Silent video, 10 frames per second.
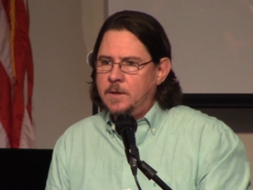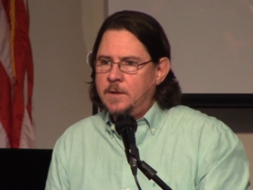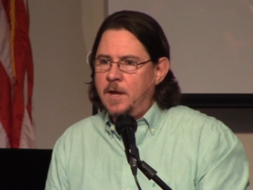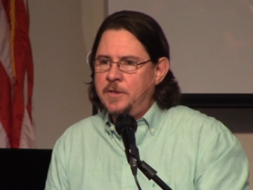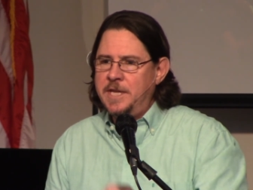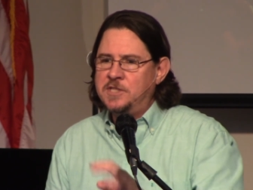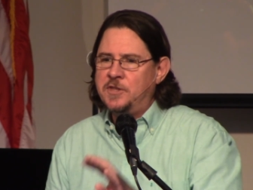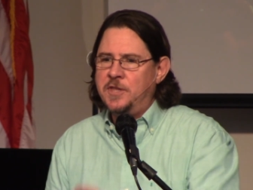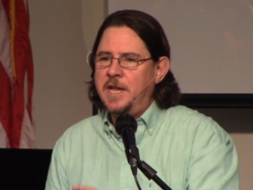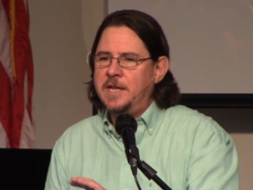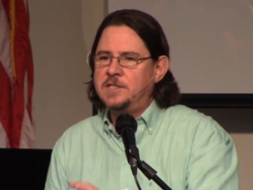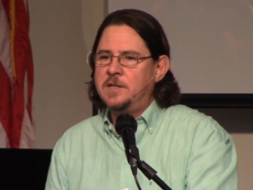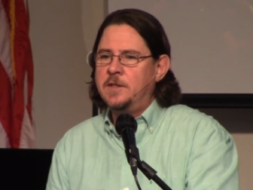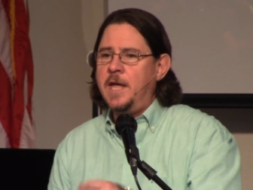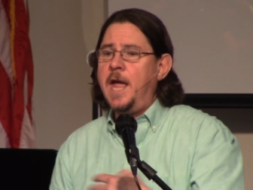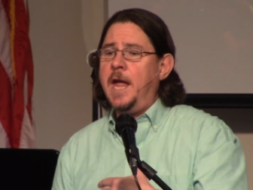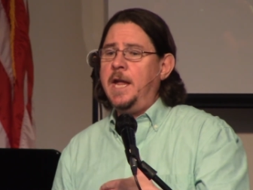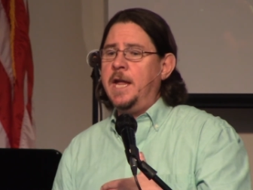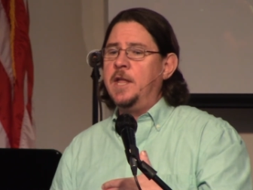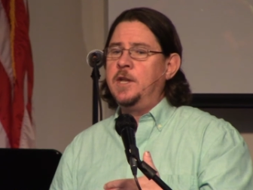Now, these things,
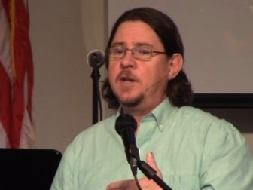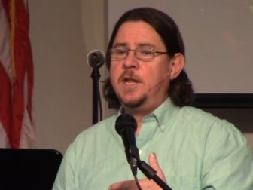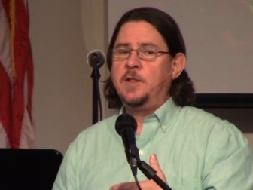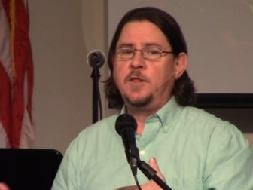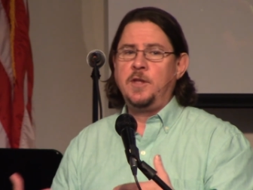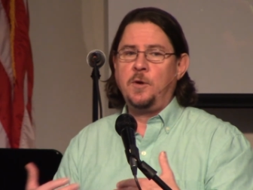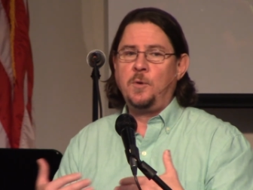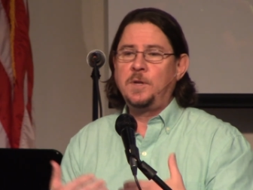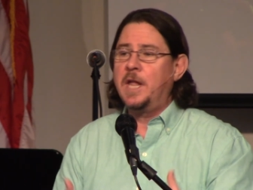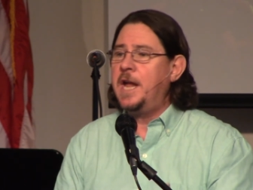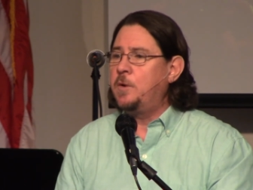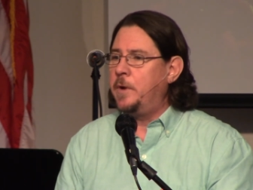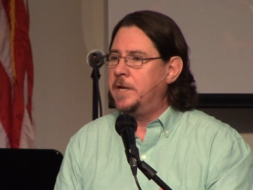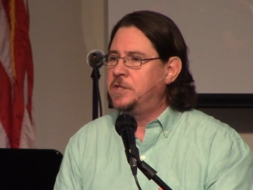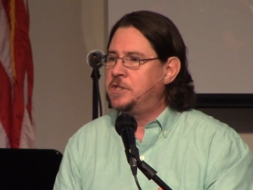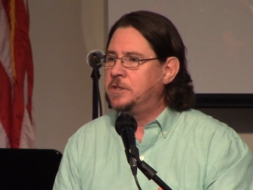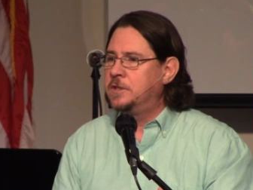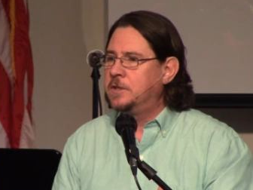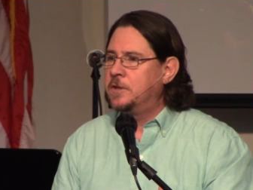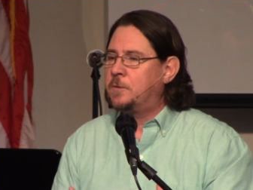they, in, in the old language,
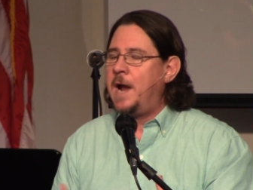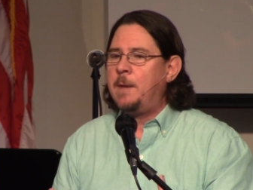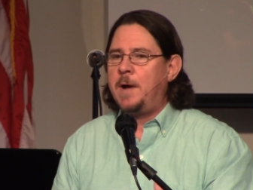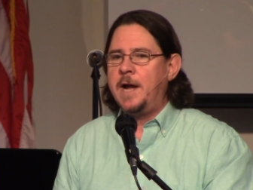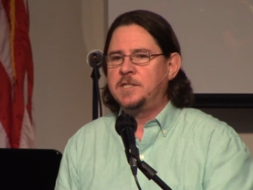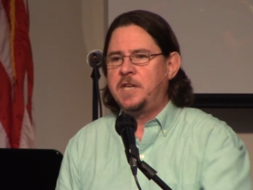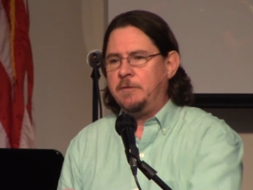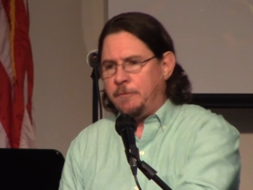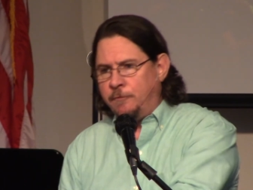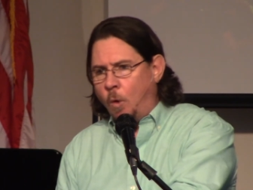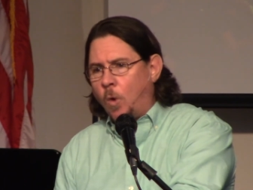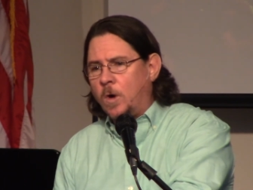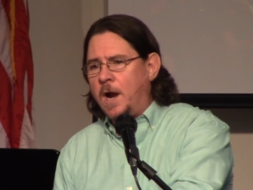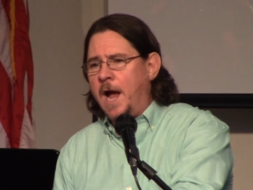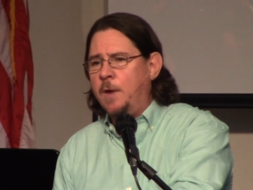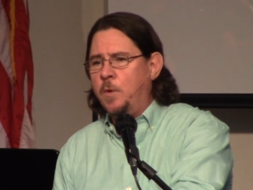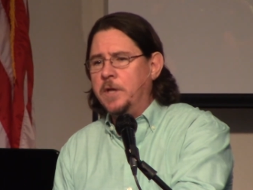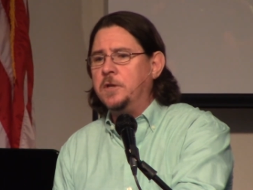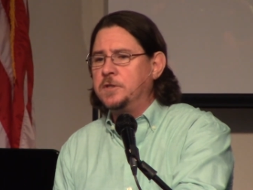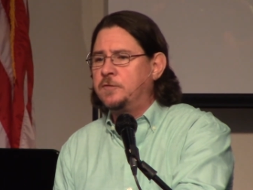the rabbis get four I
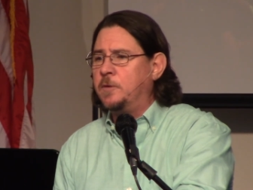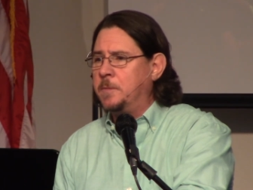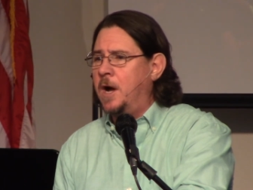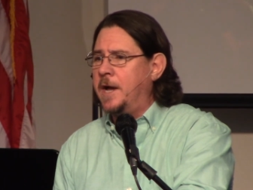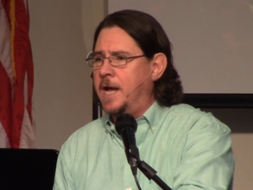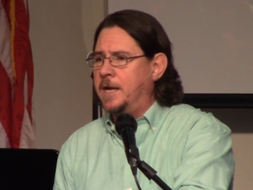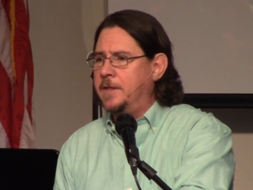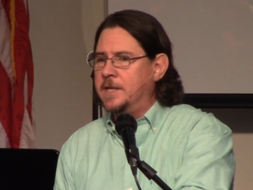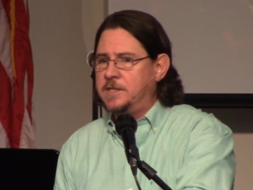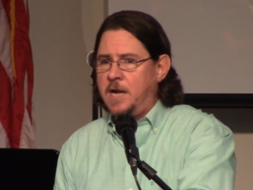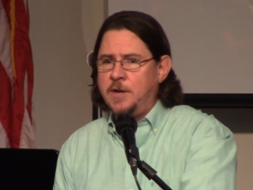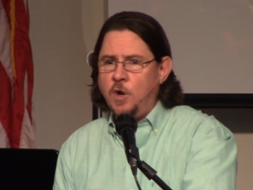wills from God out of this, and I